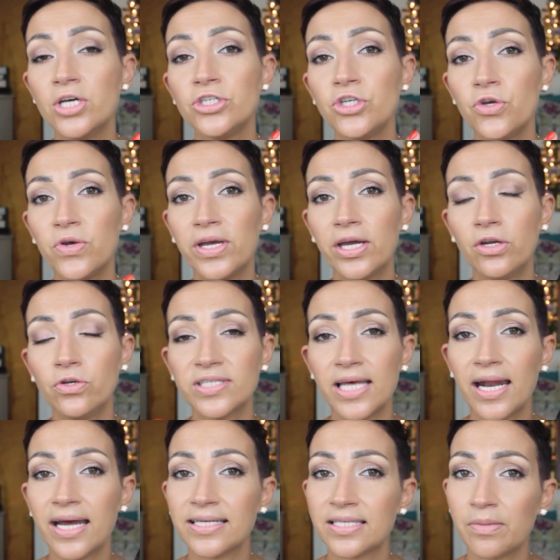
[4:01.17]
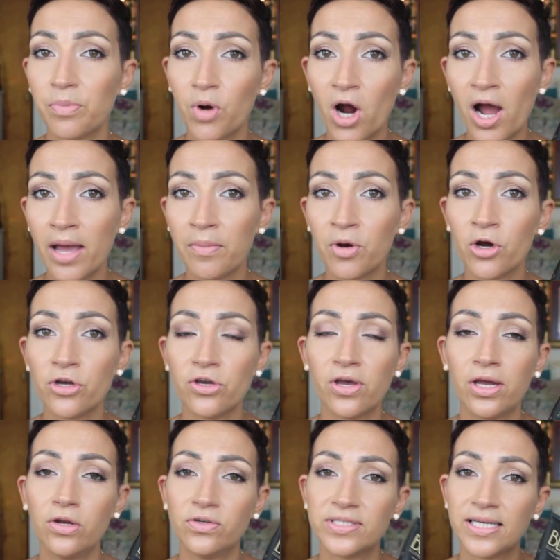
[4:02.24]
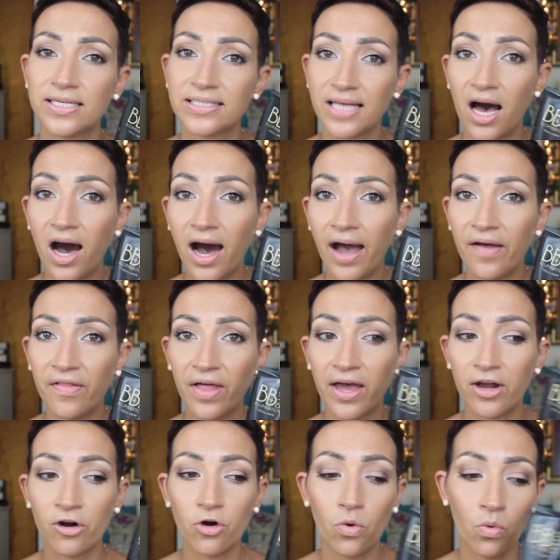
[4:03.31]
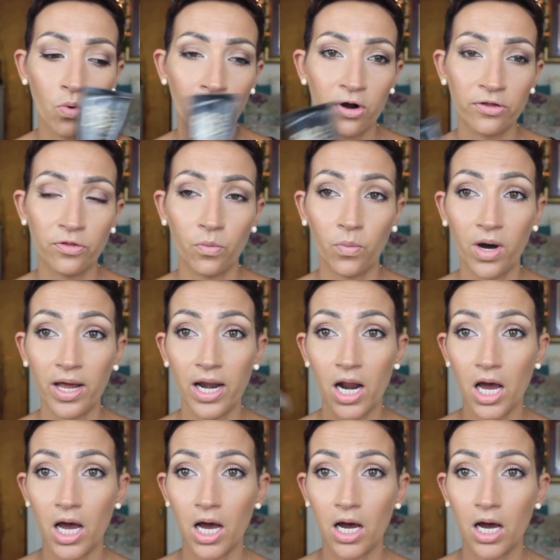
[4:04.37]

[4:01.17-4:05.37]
So you can use it as a primer, you can use it as a highlighter, or the what